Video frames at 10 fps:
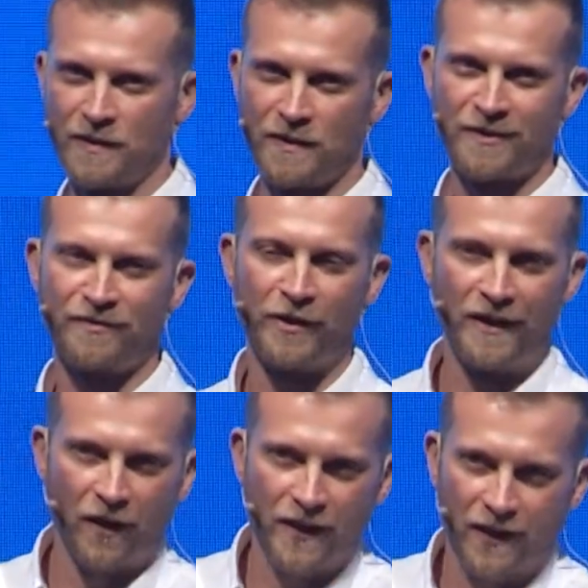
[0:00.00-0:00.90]
It's very
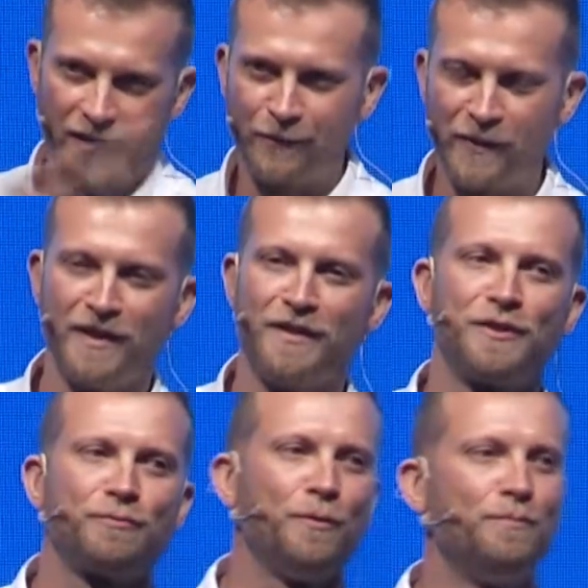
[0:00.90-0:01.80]
likely within
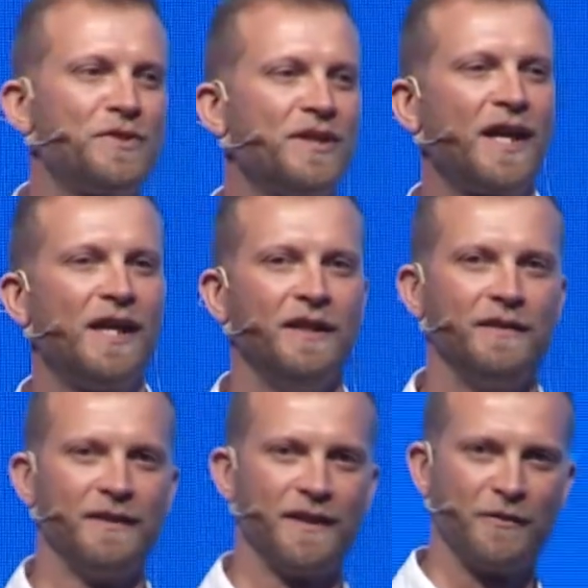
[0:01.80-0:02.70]
this room today
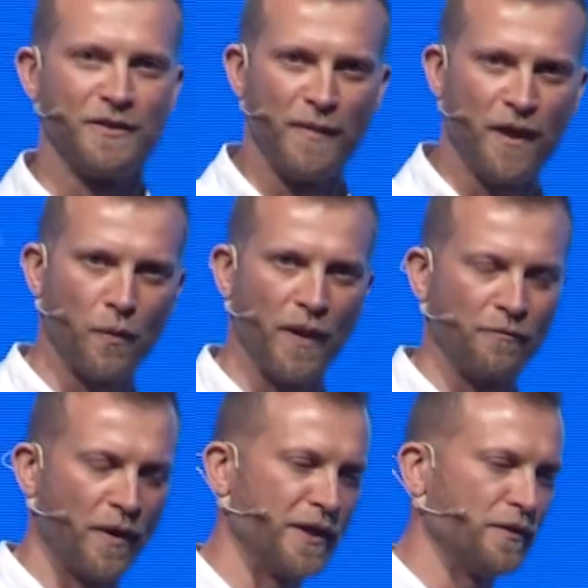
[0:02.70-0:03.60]
that there is
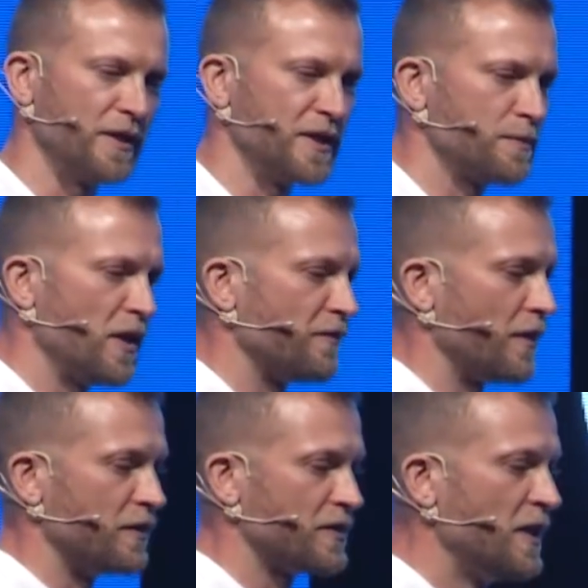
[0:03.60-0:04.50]
malware running on these
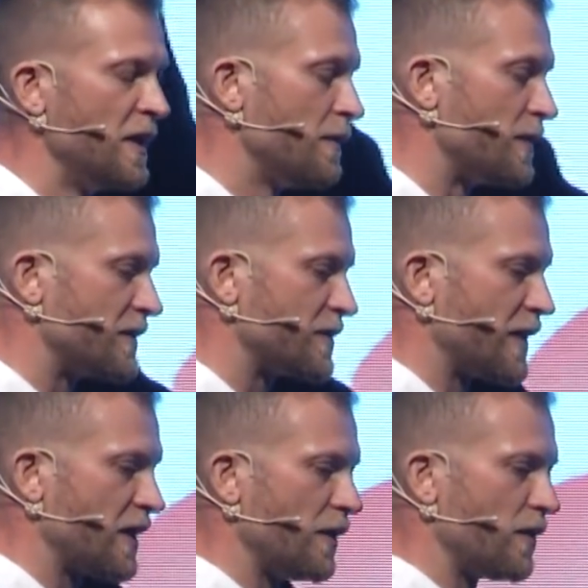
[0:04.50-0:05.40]
smartphones. But to
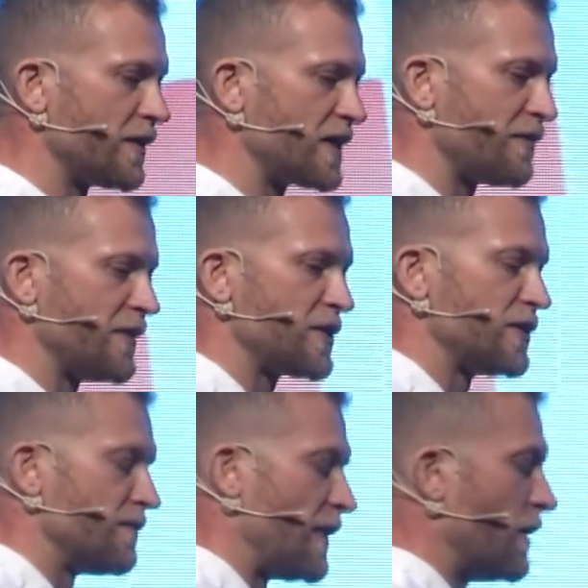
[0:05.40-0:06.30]
be clear, the
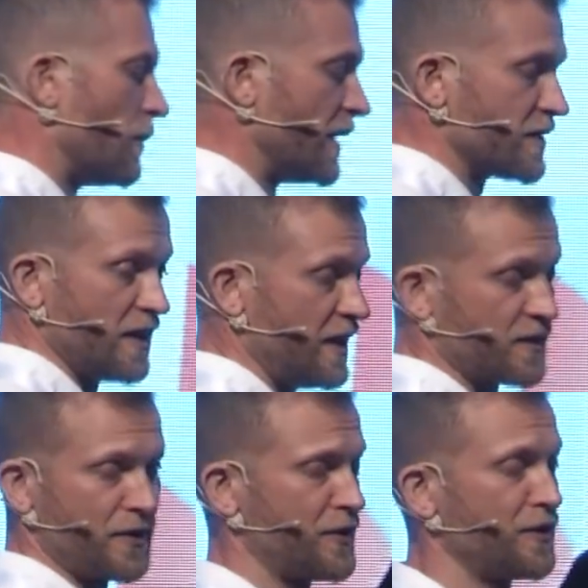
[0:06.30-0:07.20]
definition of malware,
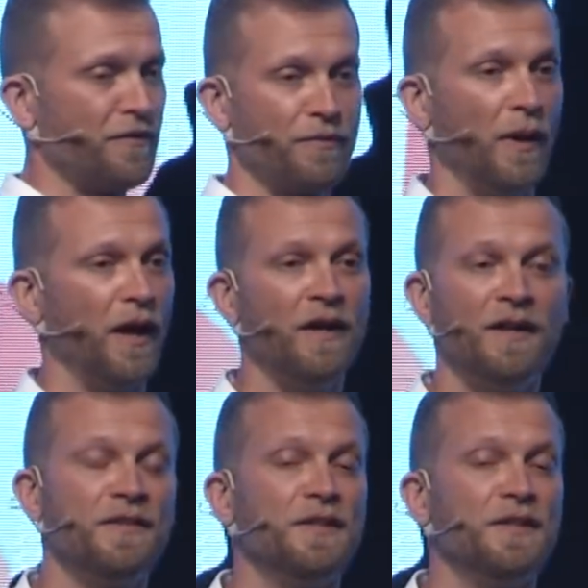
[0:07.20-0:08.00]
it's just software that